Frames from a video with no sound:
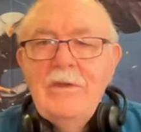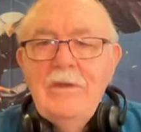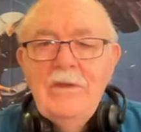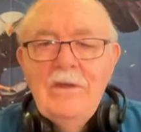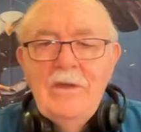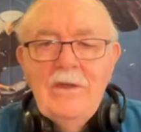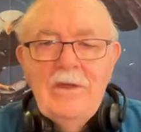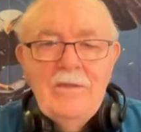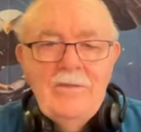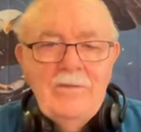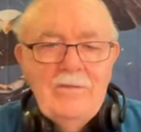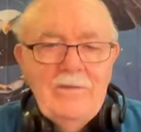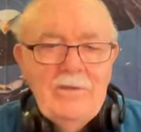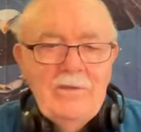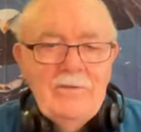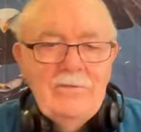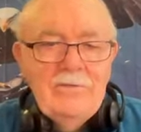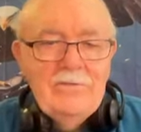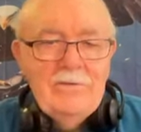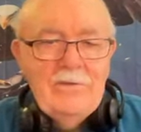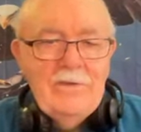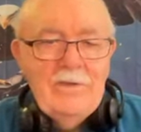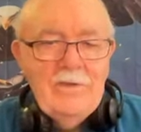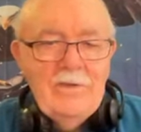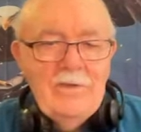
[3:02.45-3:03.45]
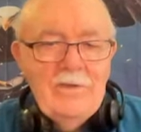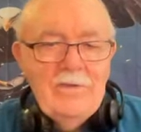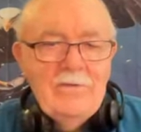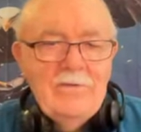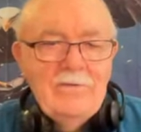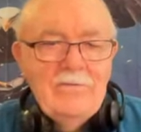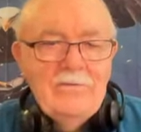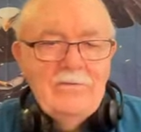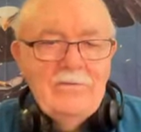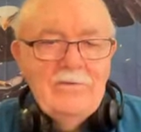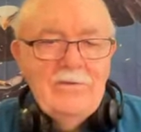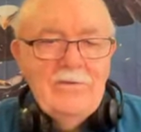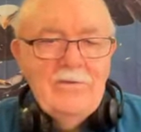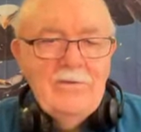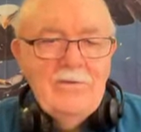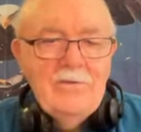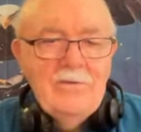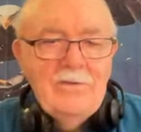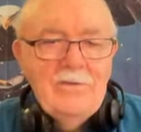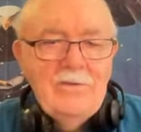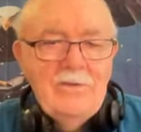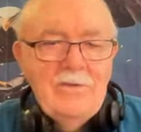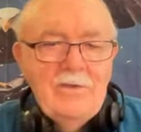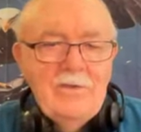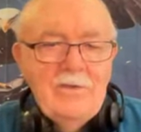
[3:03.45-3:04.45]
And this is
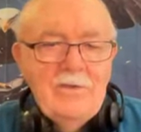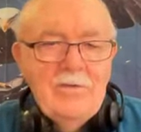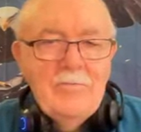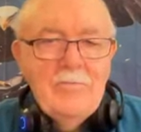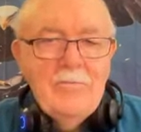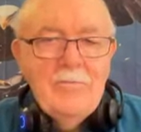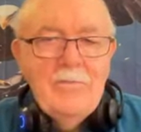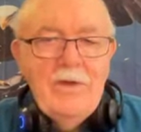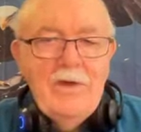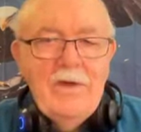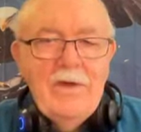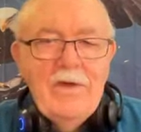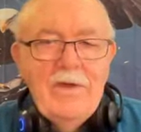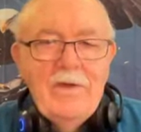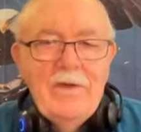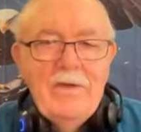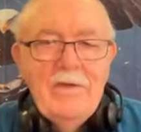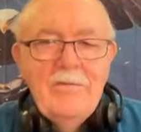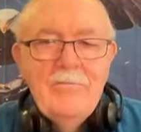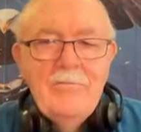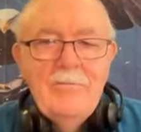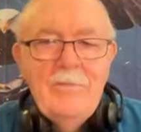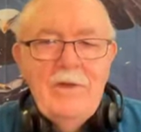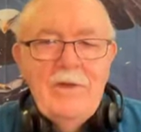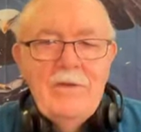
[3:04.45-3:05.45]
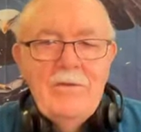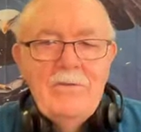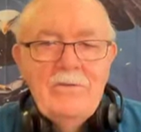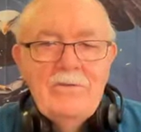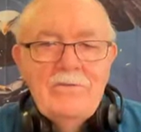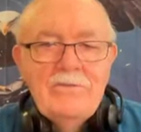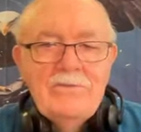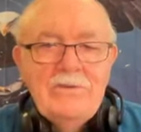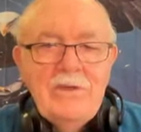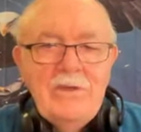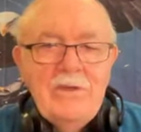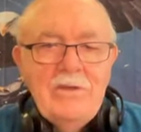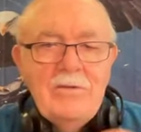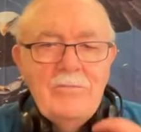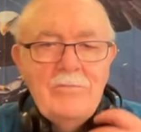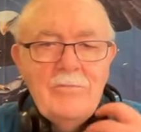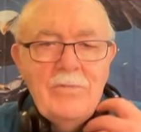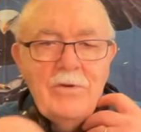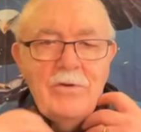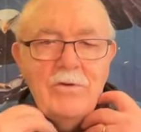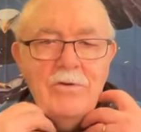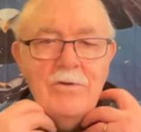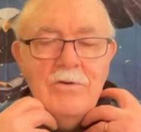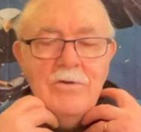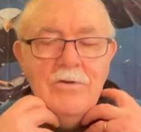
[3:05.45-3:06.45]
by Michael
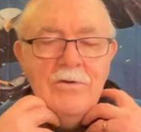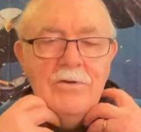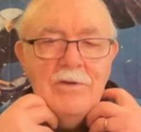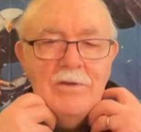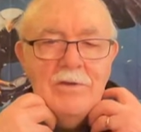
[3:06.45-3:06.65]
Schellenberger,